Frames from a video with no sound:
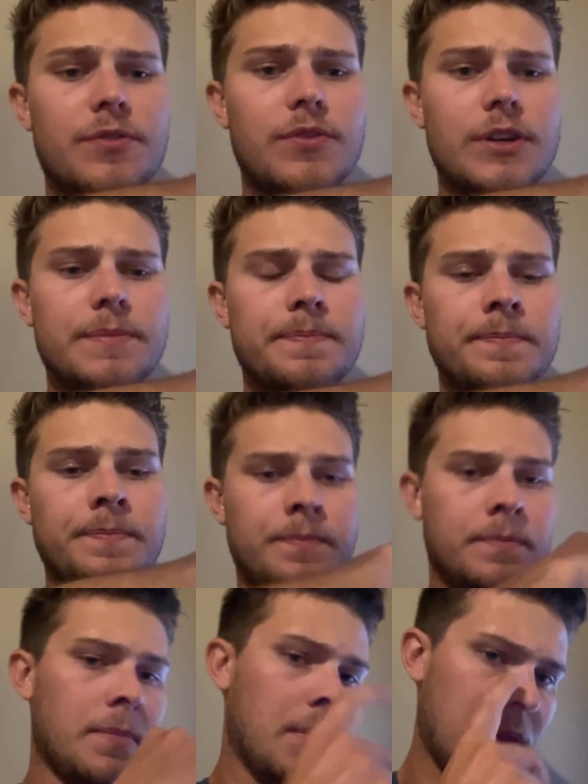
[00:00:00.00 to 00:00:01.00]
free.
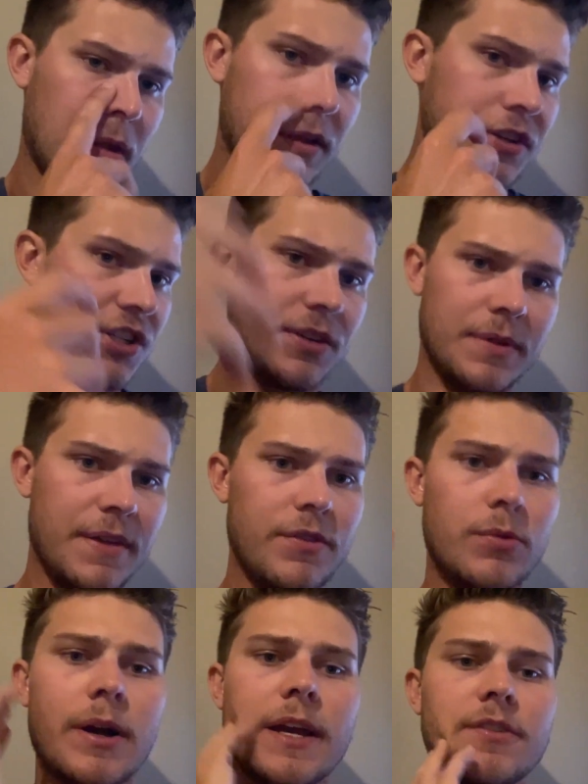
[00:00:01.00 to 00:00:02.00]
Just give it
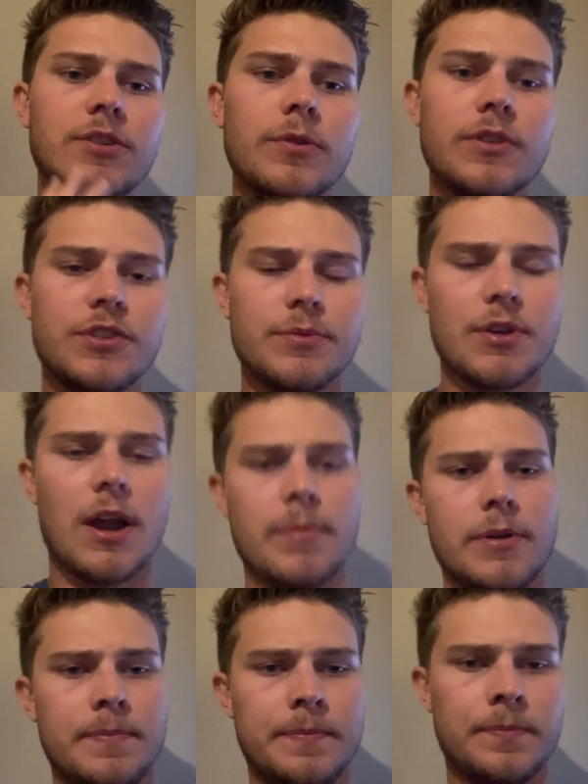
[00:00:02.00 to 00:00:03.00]
away to a
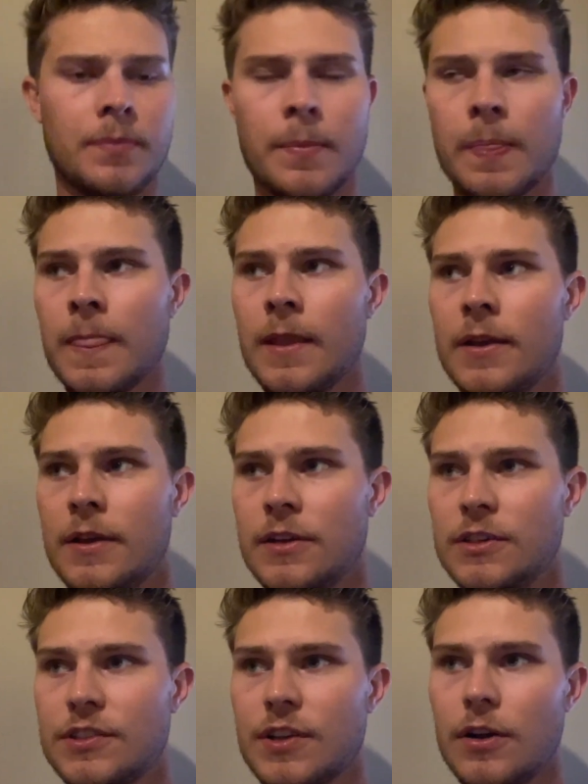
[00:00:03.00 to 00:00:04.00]
subscriber.
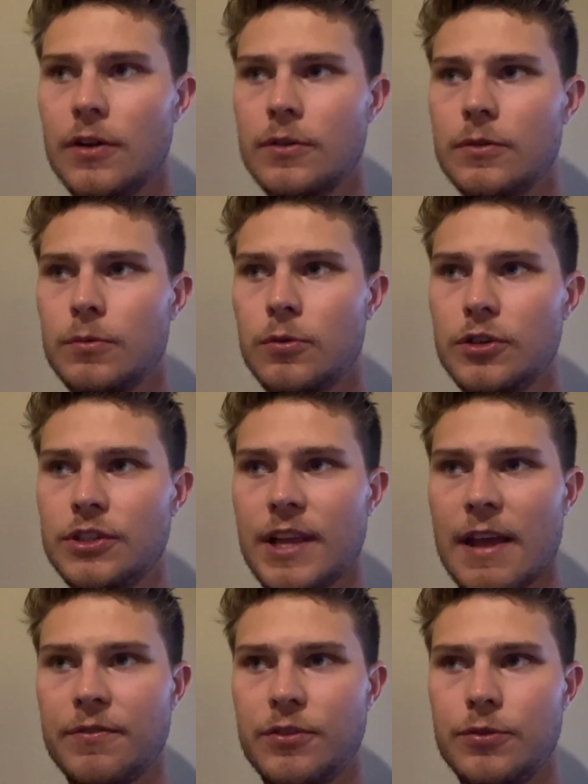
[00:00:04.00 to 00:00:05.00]
So we'll just
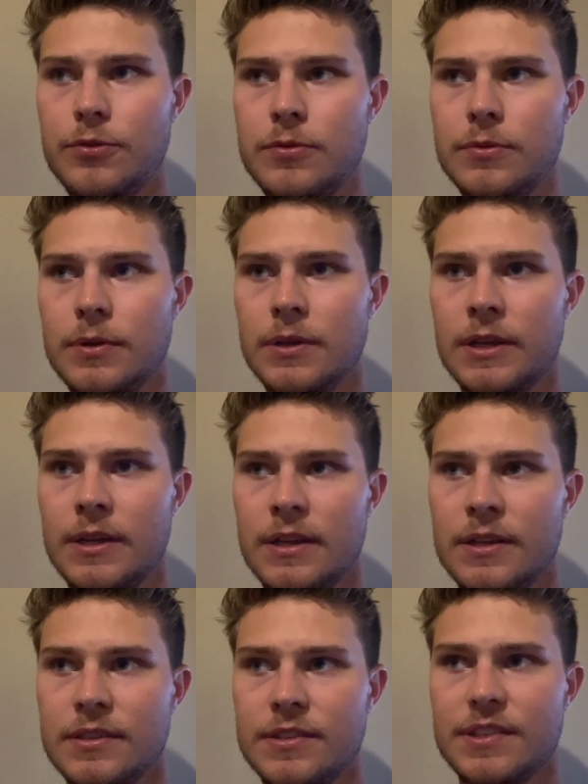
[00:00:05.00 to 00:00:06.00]
have to
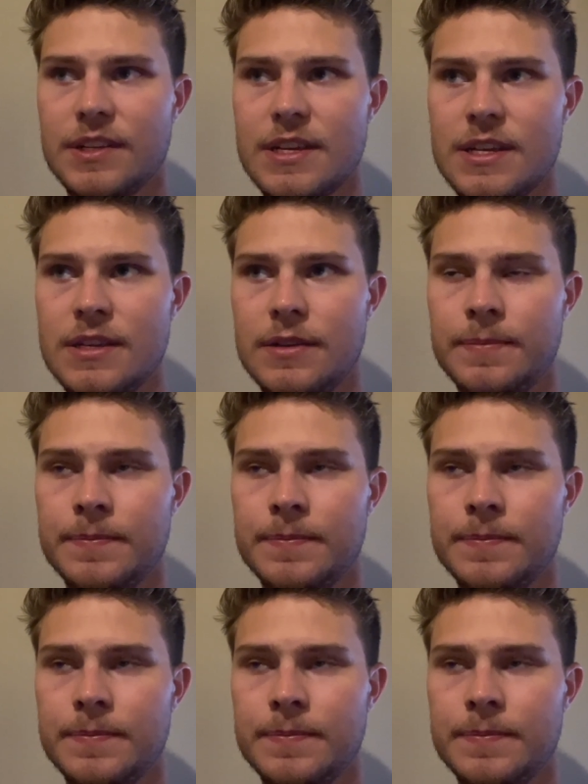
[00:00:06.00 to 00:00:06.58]
see.